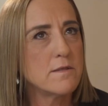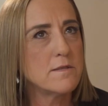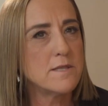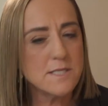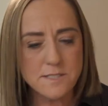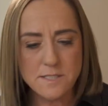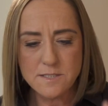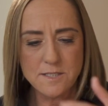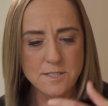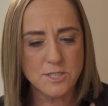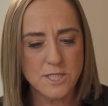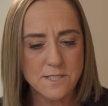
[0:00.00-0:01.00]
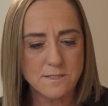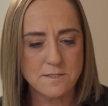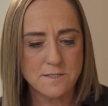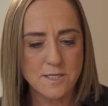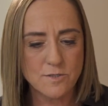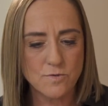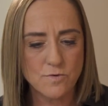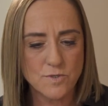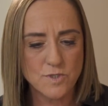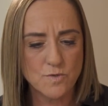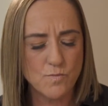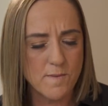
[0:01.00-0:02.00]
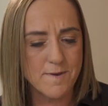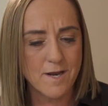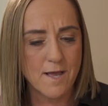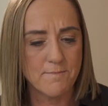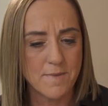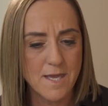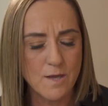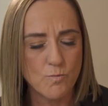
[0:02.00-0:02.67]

this is a Jesus that talks to women like me,